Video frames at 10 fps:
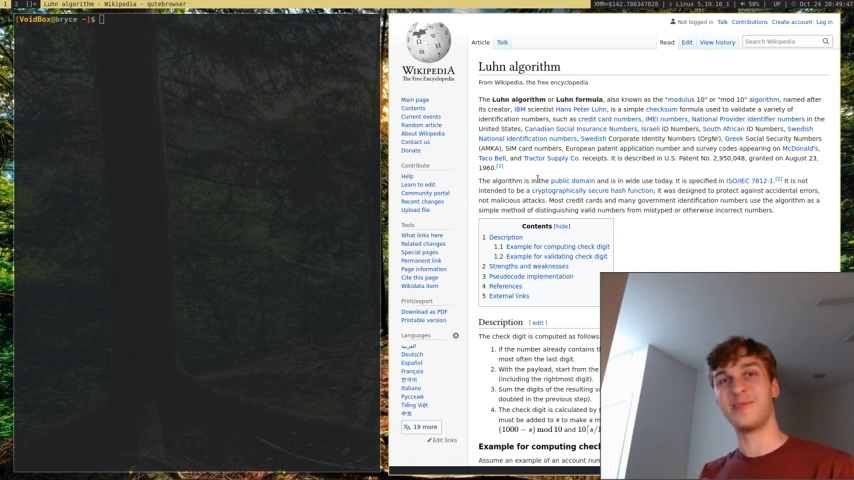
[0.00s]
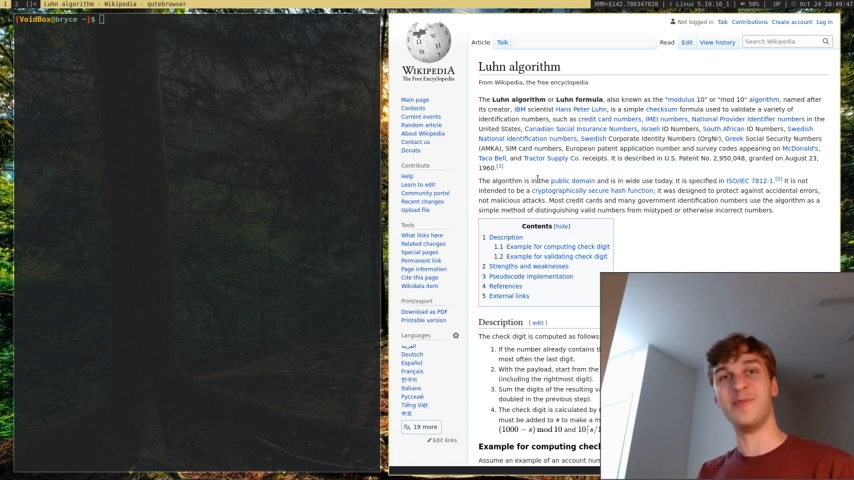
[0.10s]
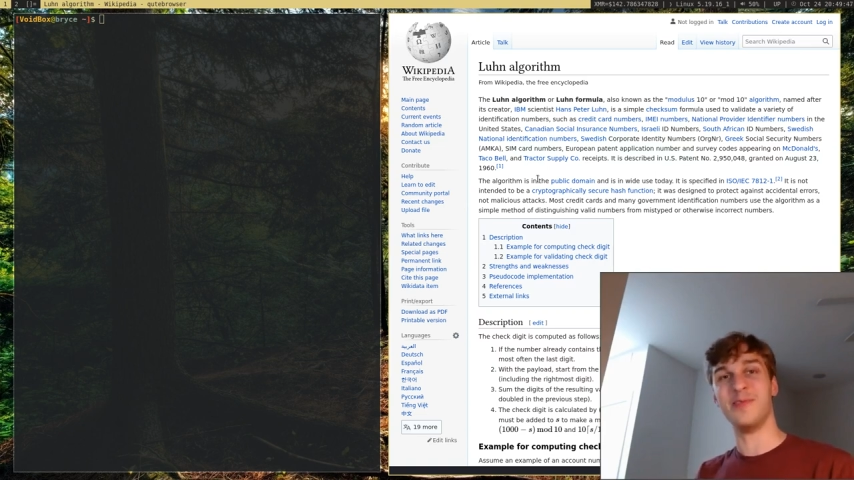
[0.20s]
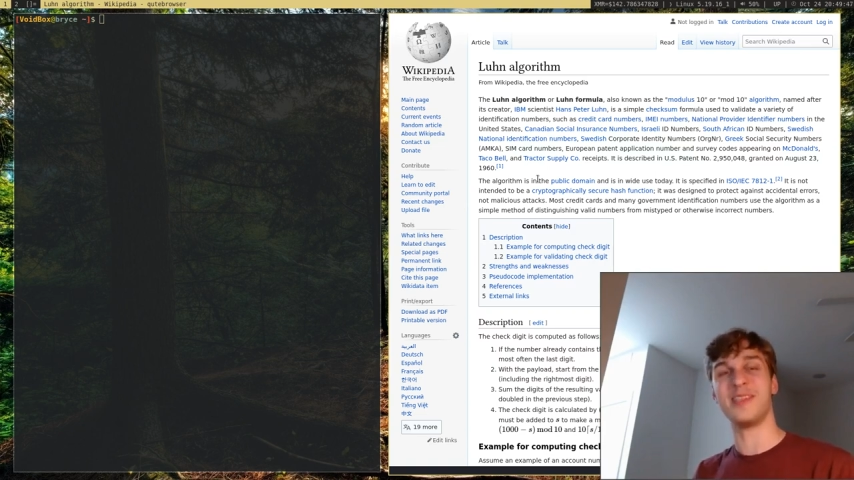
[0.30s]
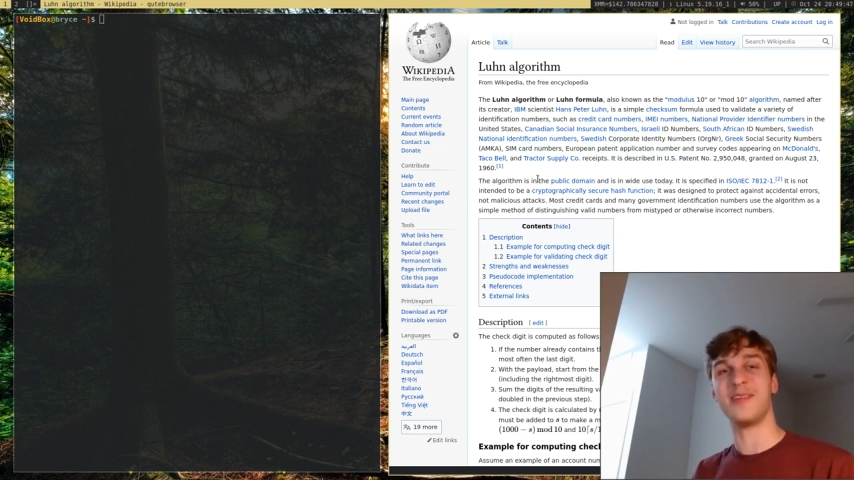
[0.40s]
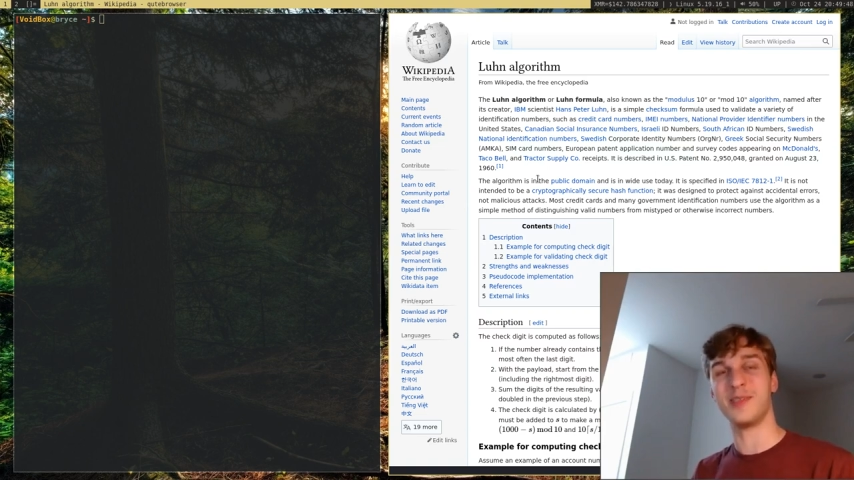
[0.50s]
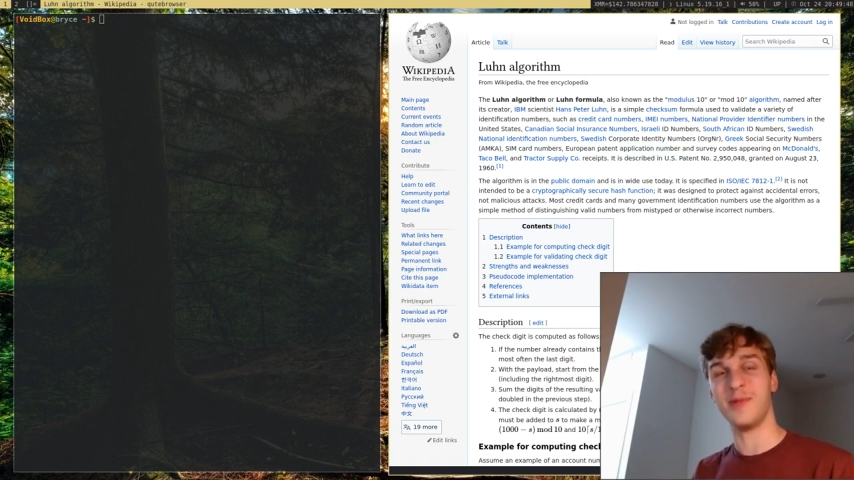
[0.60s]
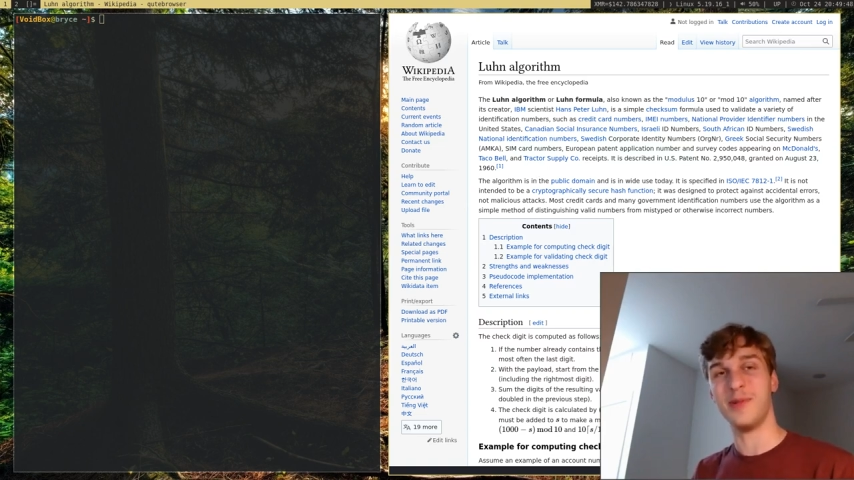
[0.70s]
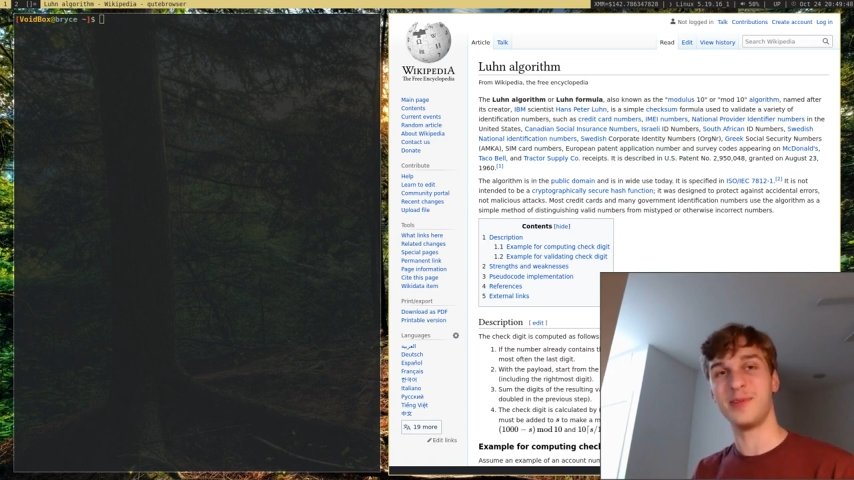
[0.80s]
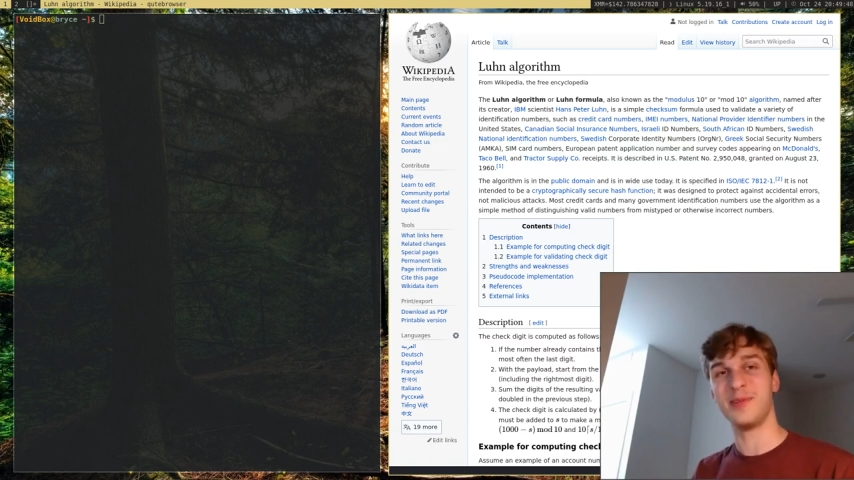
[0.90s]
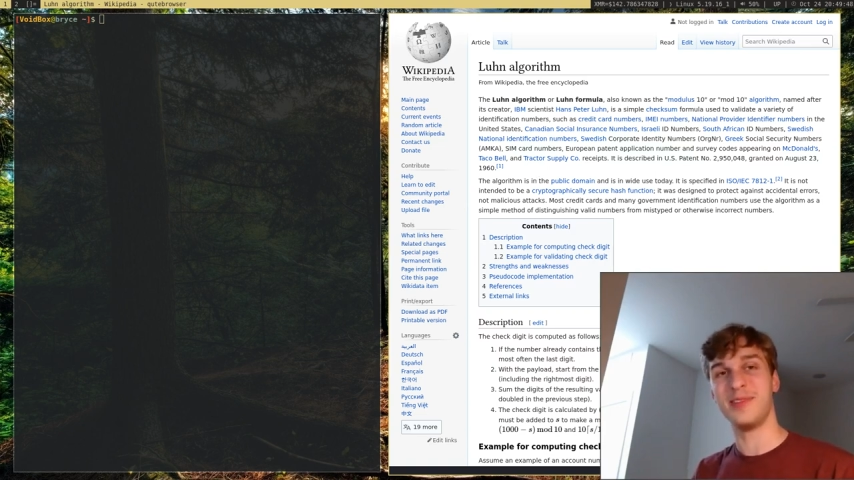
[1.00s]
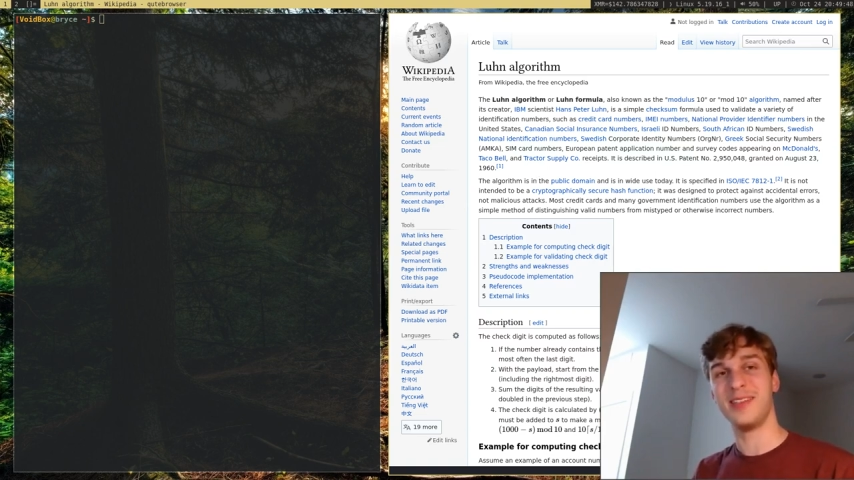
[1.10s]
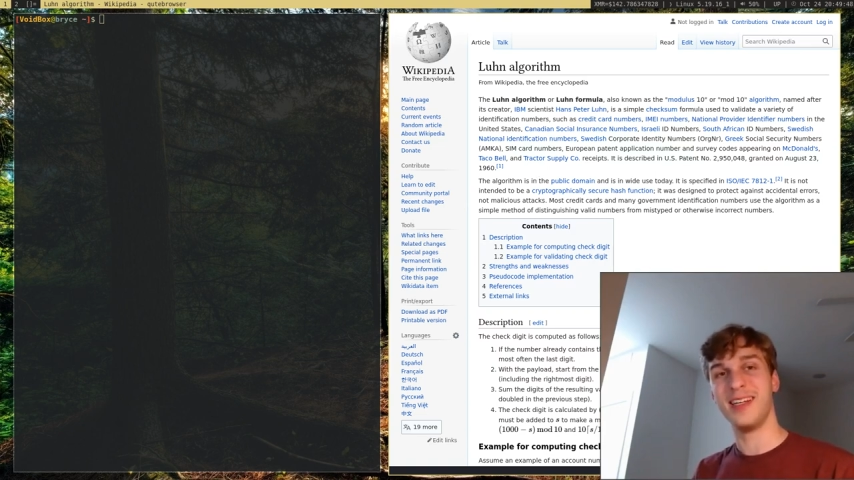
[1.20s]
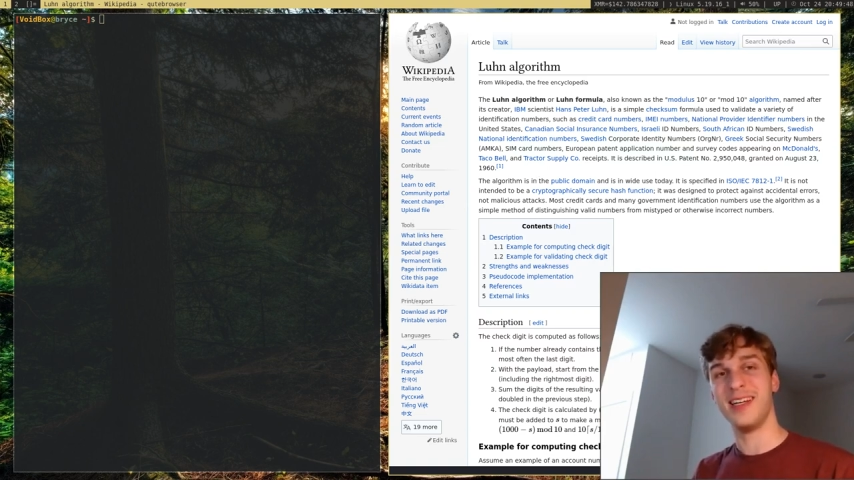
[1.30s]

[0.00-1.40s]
tools at your disposal